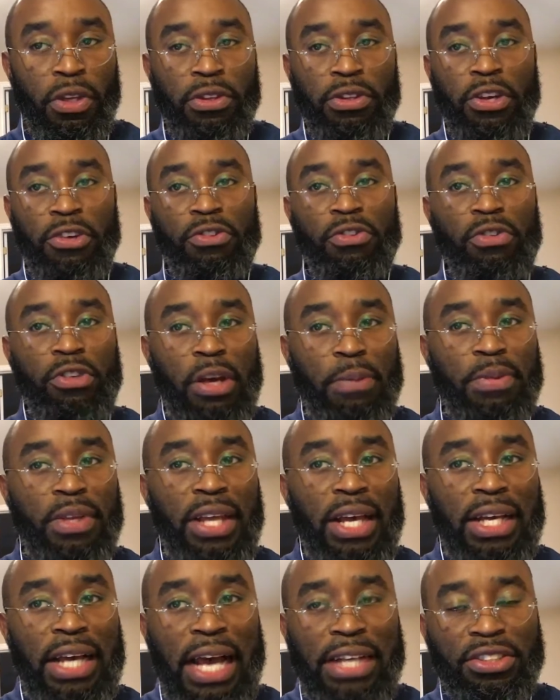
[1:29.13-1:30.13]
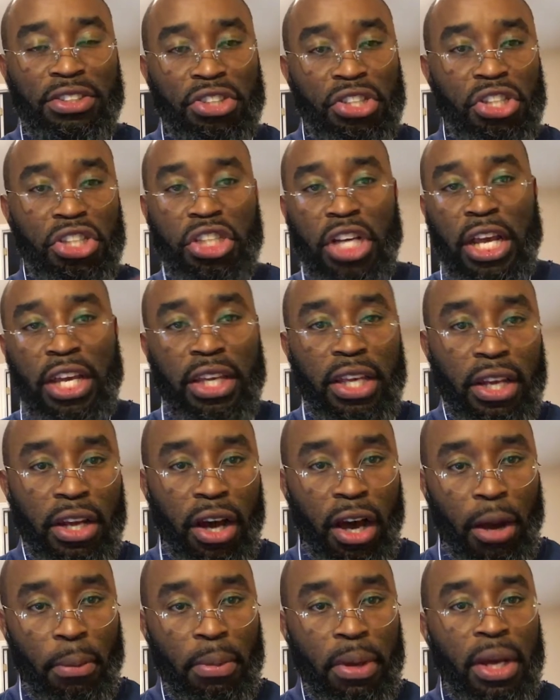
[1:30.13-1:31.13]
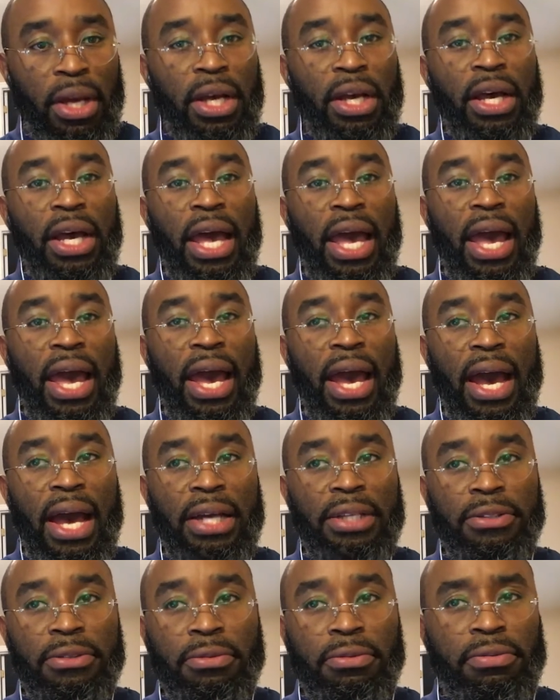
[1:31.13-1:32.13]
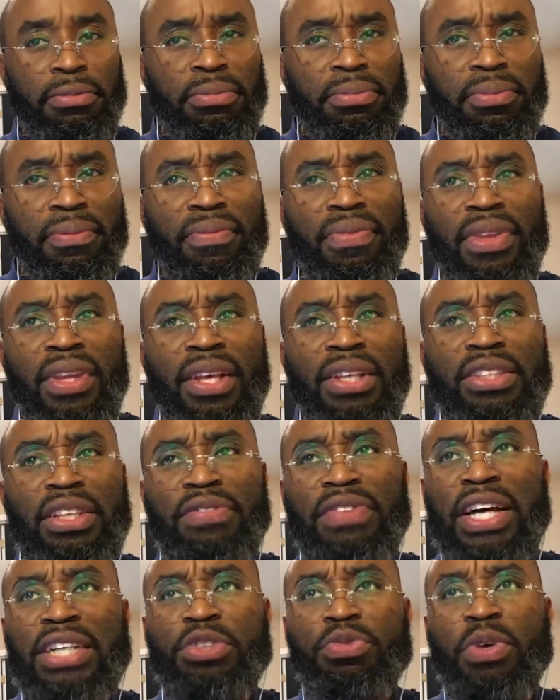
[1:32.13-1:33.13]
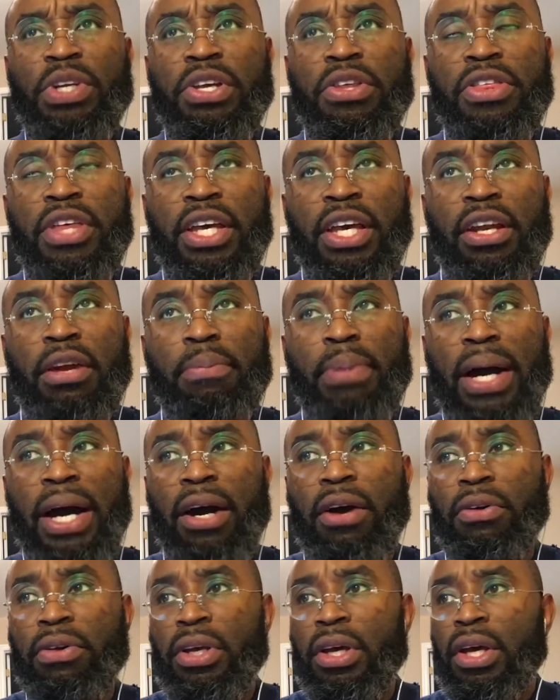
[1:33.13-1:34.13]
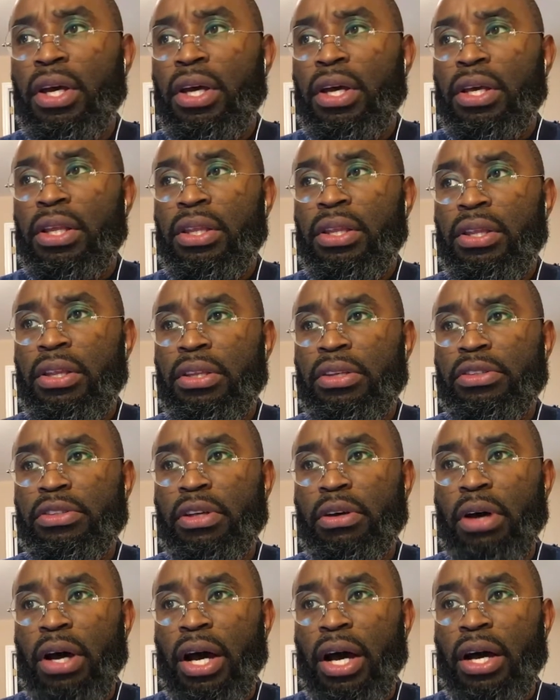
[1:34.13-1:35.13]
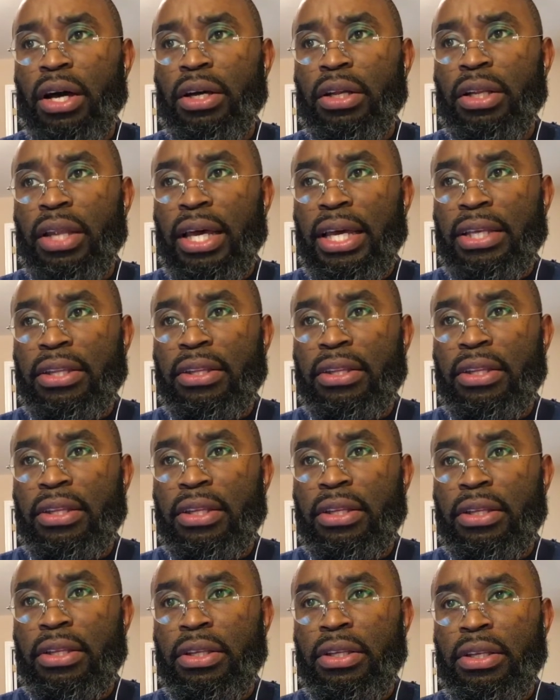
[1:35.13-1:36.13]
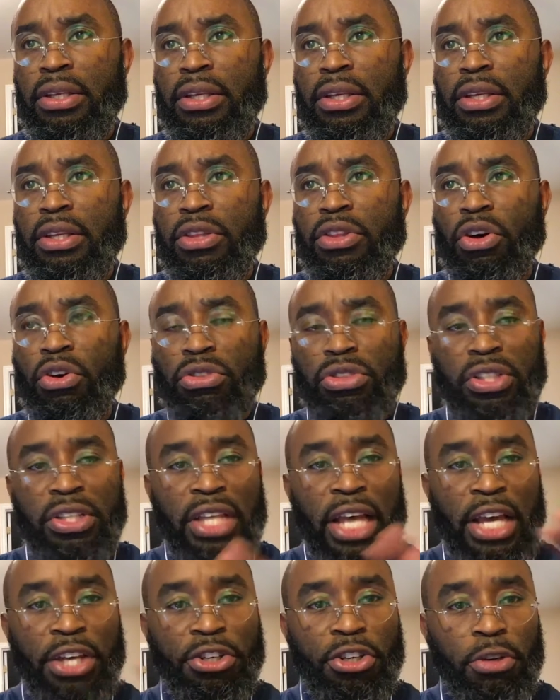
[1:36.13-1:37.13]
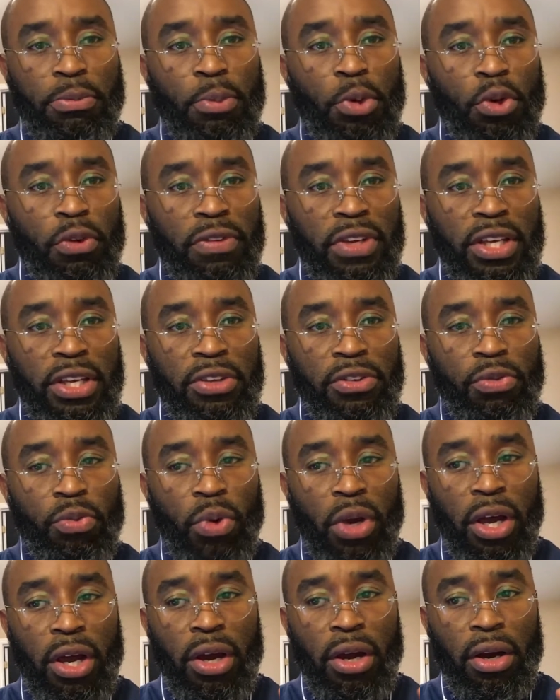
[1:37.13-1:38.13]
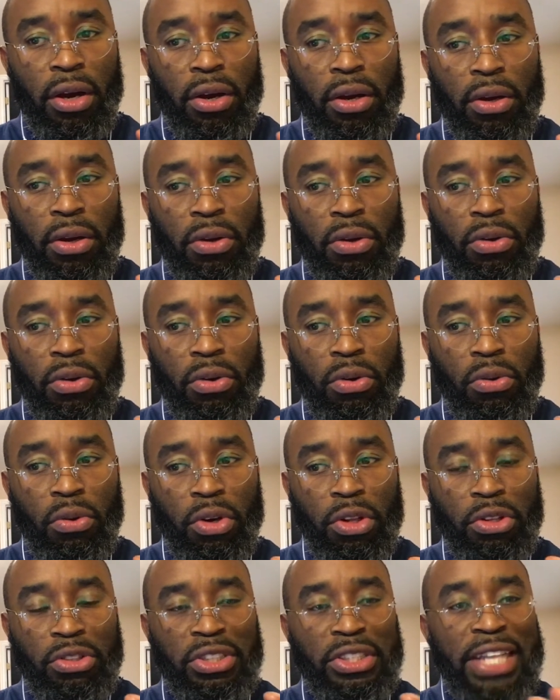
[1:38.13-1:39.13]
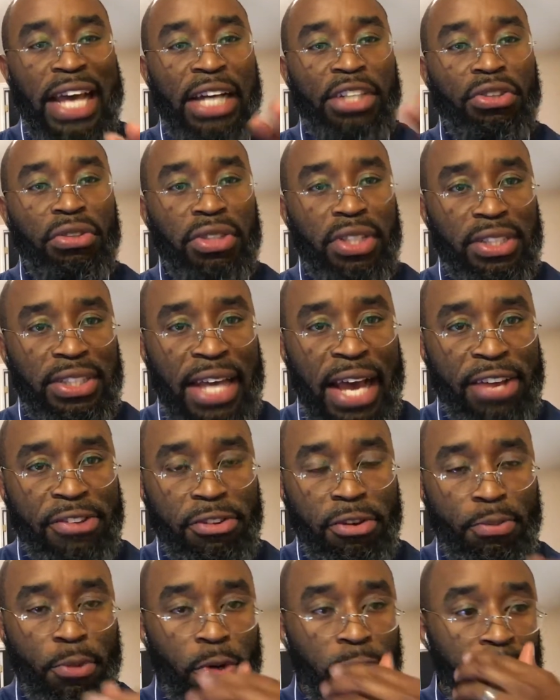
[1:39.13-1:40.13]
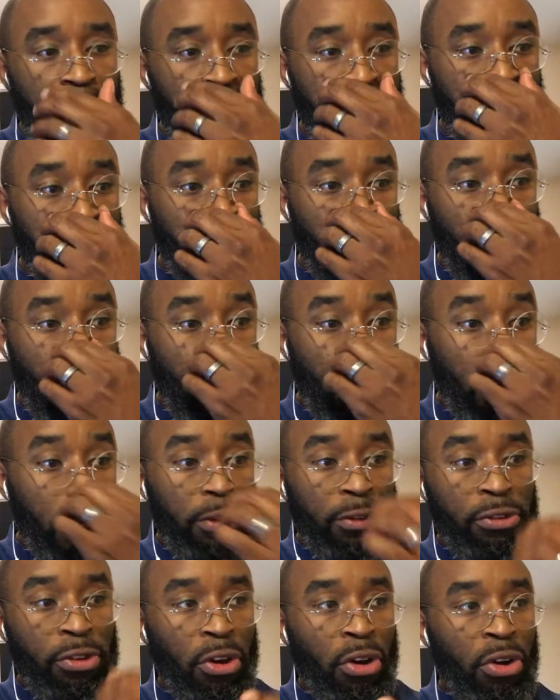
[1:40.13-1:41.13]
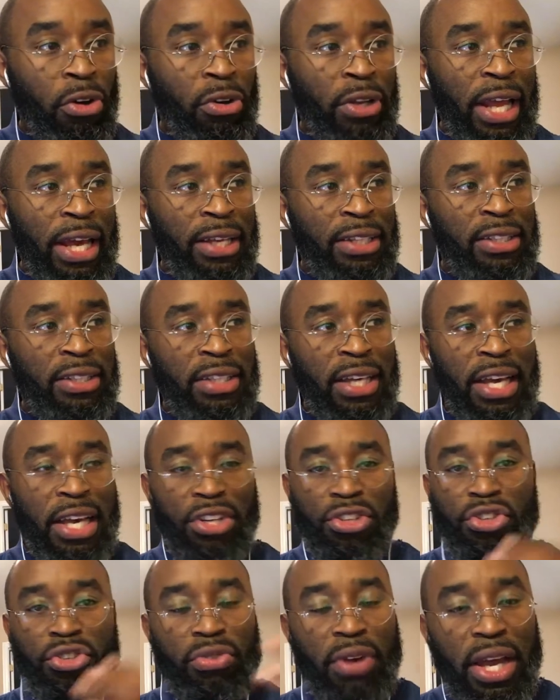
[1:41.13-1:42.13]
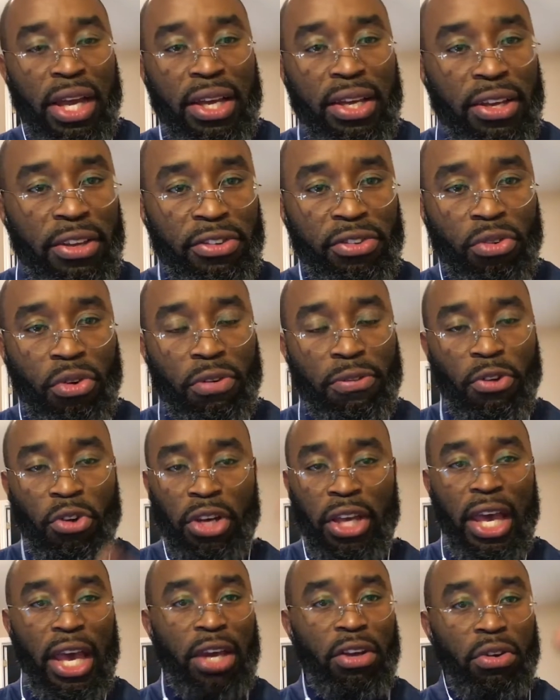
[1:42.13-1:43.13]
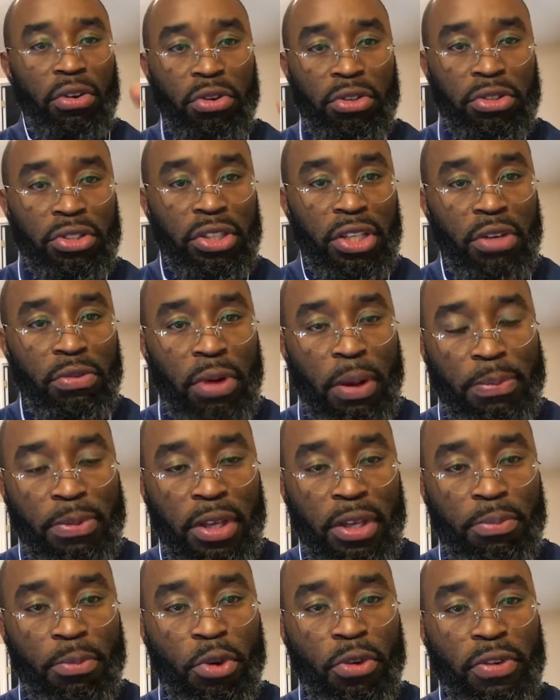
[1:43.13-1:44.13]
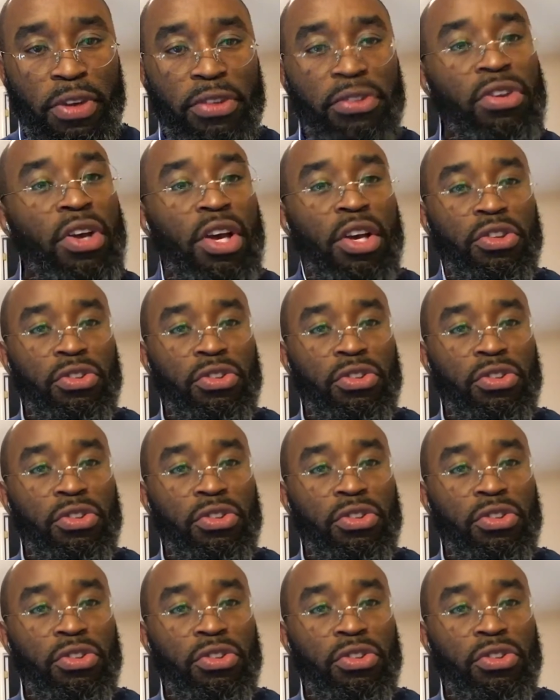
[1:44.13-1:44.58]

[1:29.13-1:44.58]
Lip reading: There's something that has to shake it up. And sometimes when you're thinking about like those nature movies or those natural disaster movies, so like Andreas or volcanoes erupting movies.